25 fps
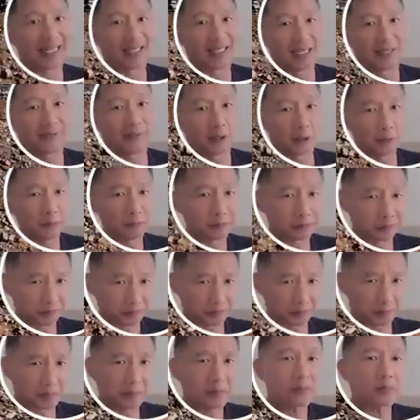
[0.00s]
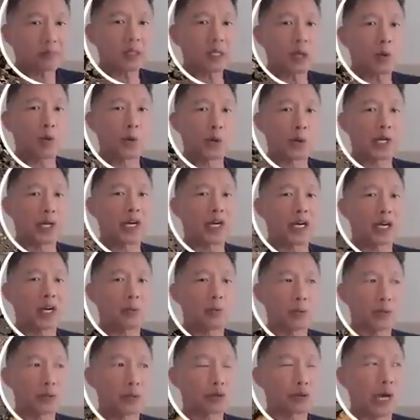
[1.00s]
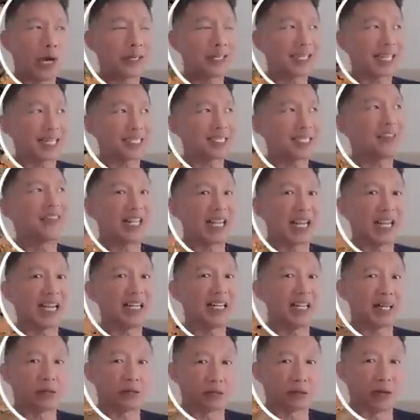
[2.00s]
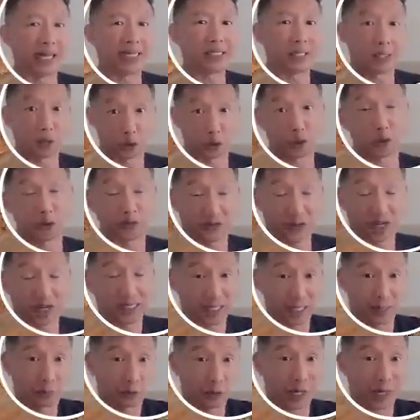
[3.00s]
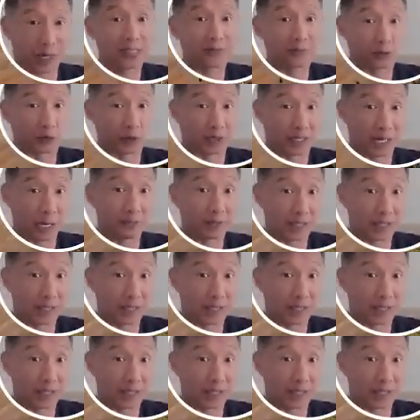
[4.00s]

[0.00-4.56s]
level. We try to get some vanadium grants, also for some grants for our